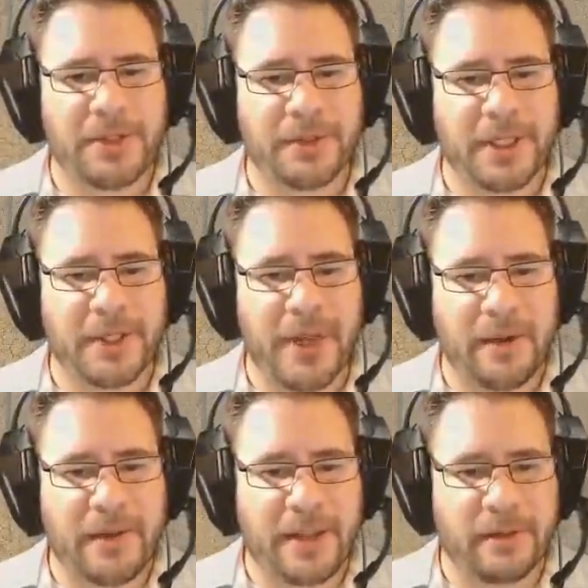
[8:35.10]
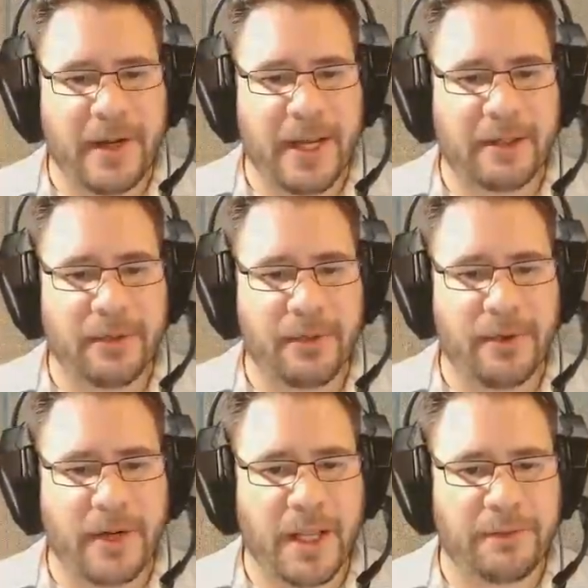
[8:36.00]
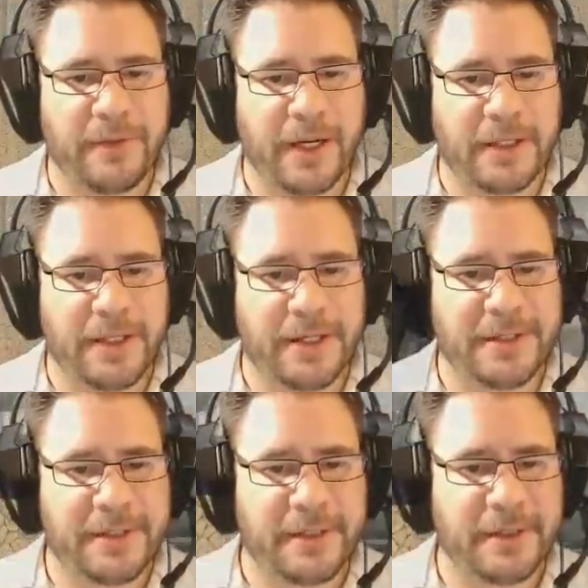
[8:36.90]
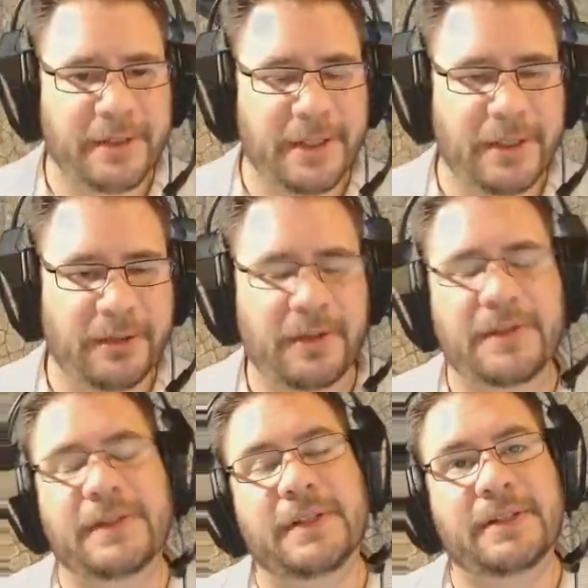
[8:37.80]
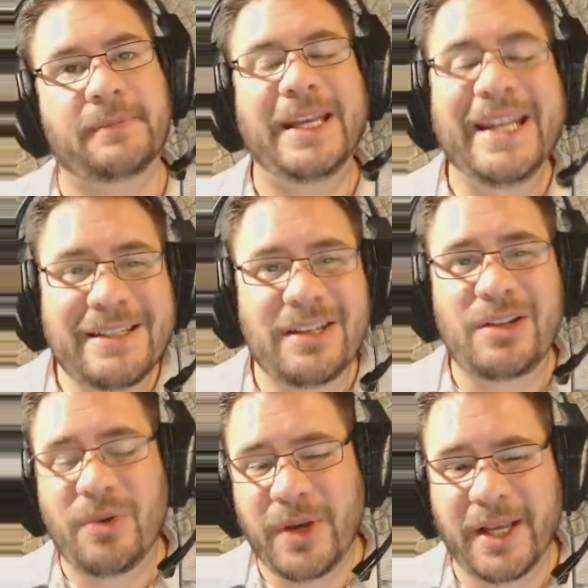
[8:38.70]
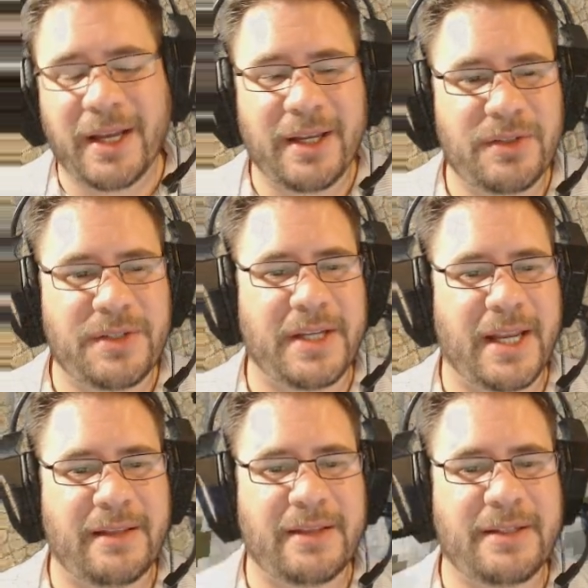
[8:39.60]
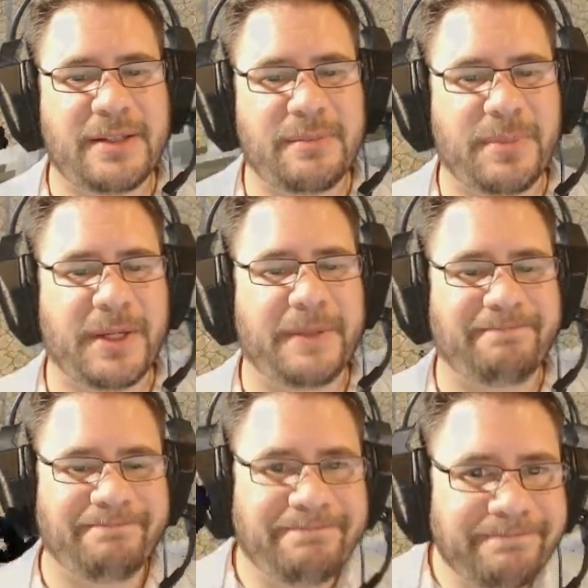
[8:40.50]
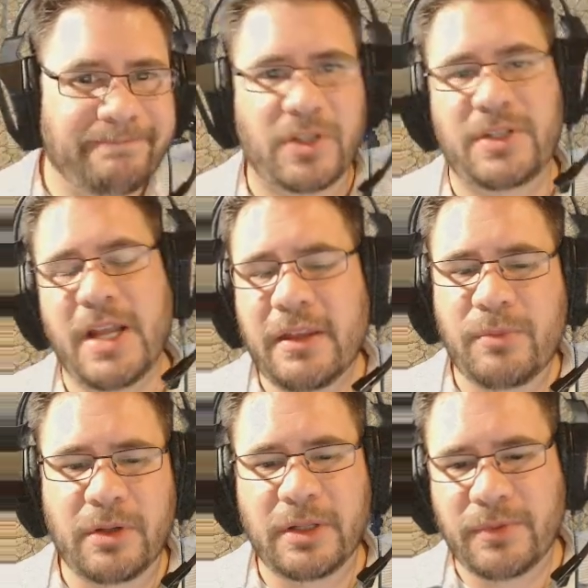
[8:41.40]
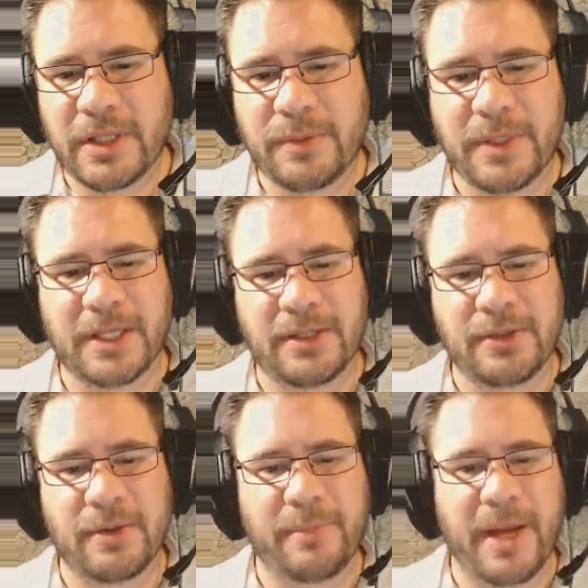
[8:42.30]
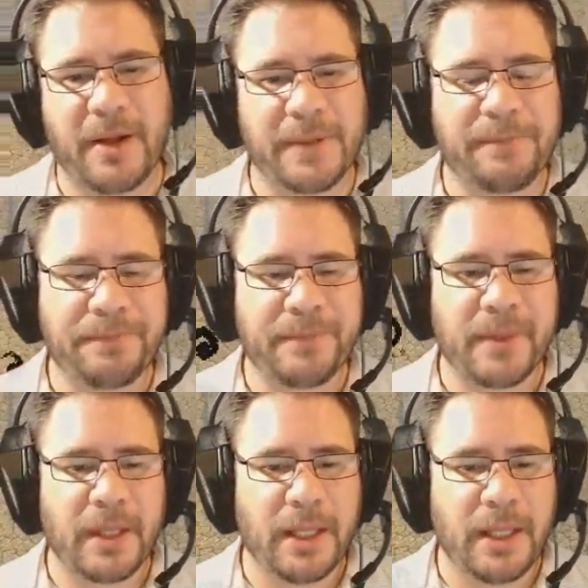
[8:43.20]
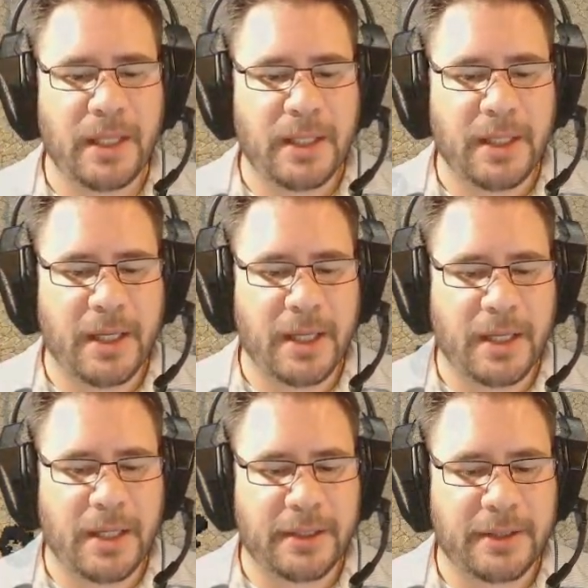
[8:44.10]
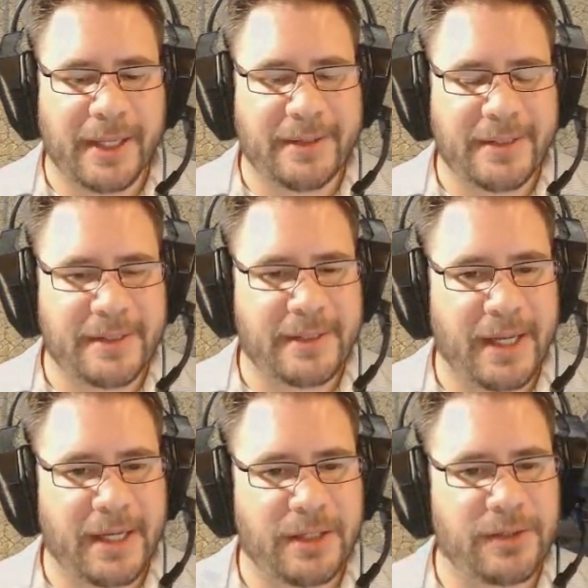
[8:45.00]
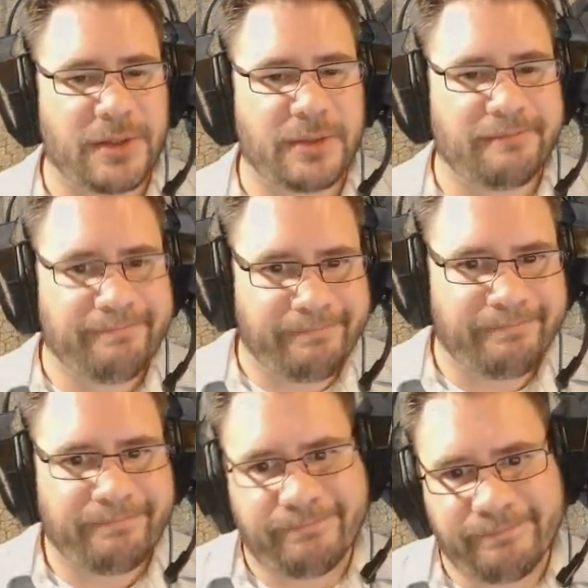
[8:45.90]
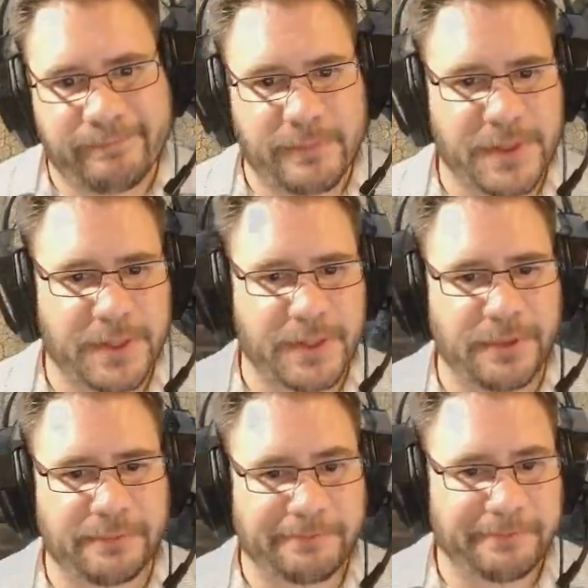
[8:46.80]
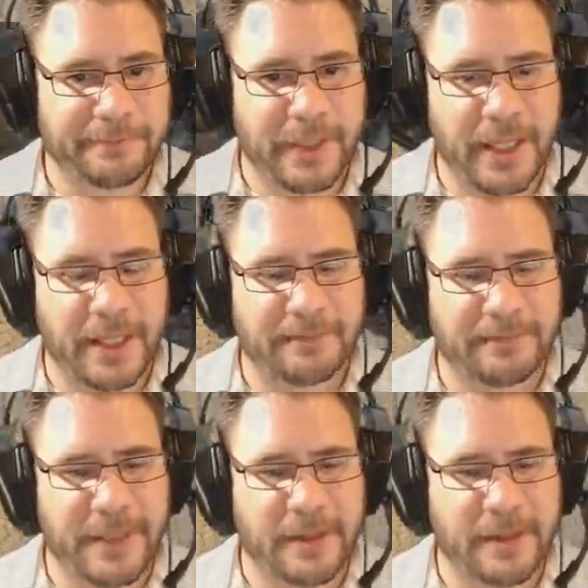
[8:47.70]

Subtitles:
you'll get ground netherrack or hellfire dust in your other system. It is annoying, I understand this, but there's nothing really we can do about it at this stage. So, yeah, nothing